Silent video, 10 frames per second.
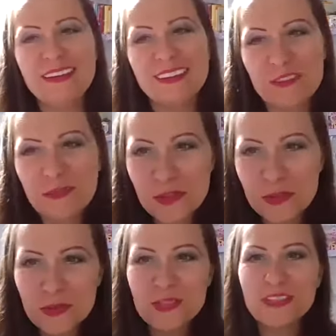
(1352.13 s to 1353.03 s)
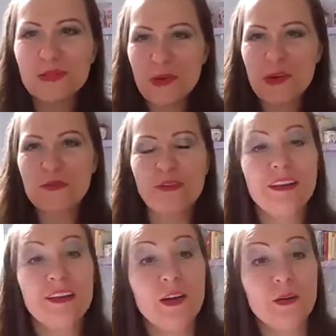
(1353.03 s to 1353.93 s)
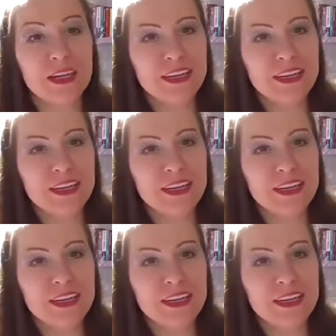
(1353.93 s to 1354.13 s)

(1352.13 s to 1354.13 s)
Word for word: the recruiters will find out.